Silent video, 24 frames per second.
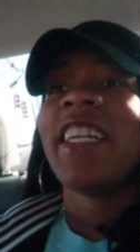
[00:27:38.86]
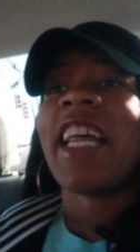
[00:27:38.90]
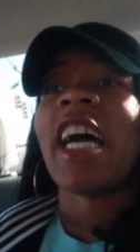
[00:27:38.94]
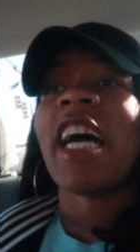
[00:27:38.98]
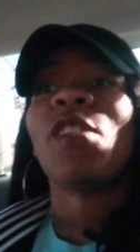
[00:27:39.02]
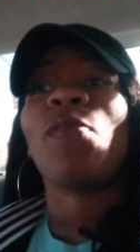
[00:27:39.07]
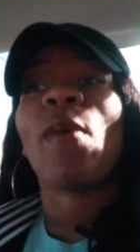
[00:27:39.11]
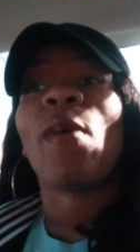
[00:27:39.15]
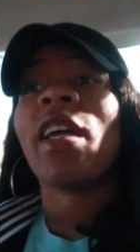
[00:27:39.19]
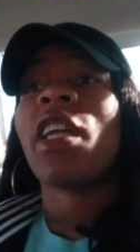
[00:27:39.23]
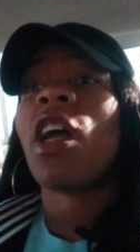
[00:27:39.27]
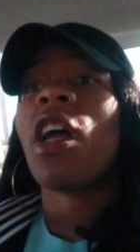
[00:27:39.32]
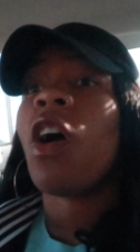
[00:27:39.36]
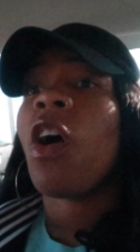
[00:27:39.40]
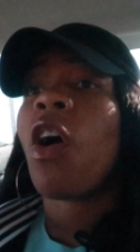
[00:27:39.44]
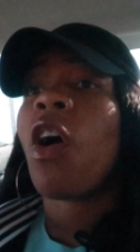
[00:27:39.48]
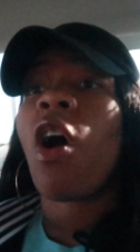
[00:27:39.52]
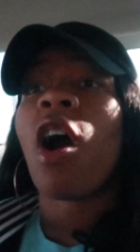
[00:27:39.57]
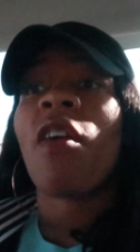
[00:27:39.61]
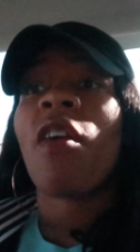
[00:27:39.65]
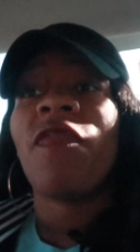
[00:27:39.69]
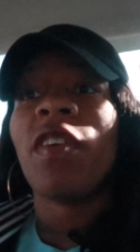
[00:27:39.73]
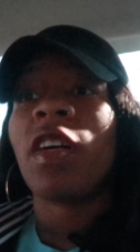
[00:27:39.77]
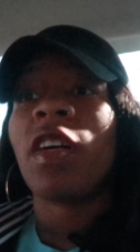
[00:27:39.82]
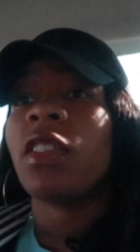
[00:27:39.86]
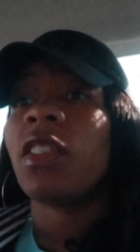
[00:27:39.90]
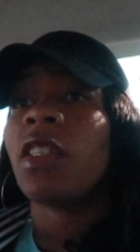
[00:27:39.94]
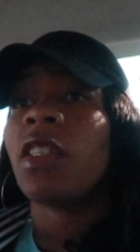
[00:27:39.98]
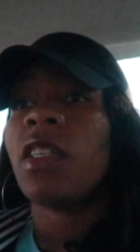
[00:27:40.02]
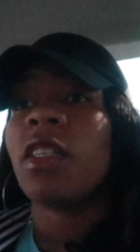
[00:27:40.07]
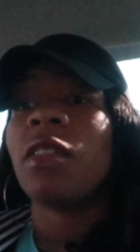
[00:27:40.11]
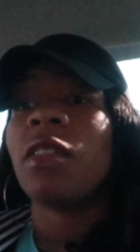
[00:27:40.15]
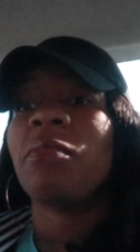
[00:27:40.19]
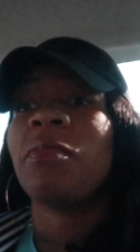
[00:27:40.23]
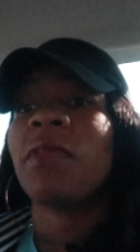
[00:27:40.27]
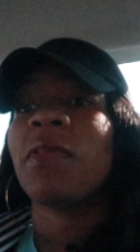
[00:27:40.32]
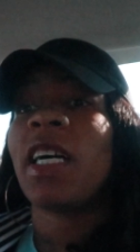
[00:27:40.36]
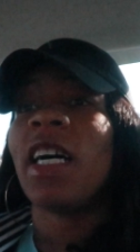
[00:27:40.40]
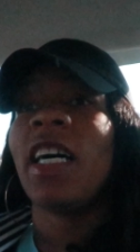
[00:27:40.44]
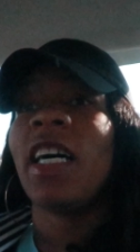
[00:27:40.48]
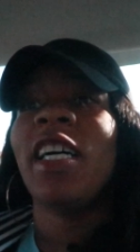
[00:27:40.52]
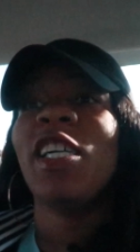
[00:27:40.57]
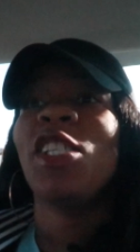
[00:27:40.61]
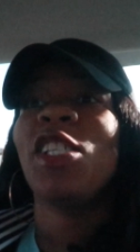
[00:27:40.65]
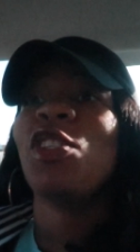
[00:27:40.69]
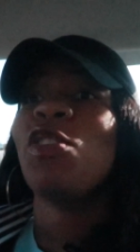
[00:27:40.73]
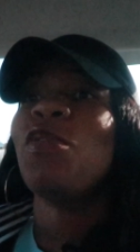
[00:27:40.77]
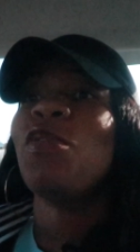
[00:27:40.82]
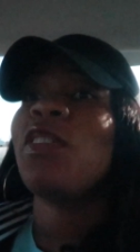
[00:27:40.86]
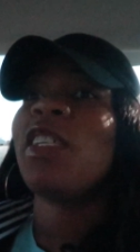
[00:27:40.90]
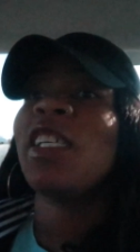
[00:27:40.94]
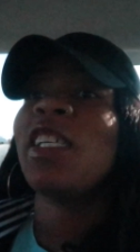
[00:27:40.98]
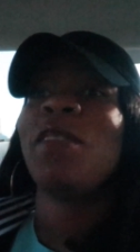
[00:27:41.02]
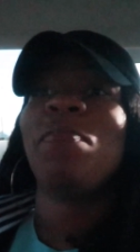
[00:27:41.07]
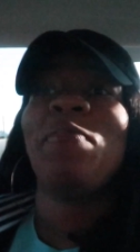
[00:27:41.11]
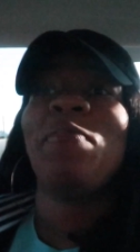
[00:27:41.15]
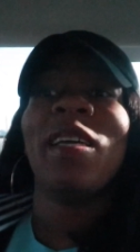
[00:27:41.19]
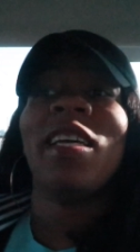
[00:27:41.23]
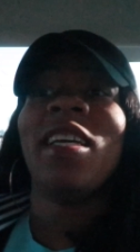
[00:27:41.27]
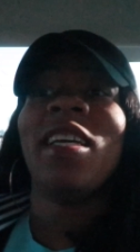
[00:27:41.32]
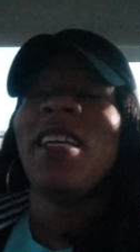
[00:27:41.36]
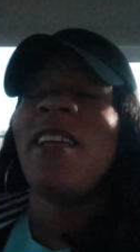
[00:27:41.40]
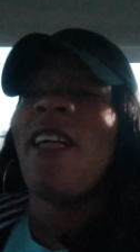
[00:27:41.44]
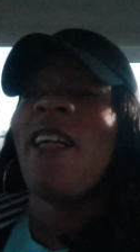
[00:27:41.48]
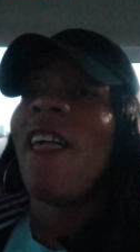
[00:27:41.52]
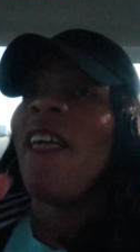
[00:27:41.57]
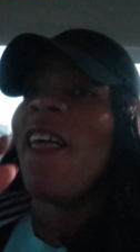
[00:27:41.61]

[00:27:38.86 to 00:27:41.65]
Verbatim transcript: That's why your car up, cause you just be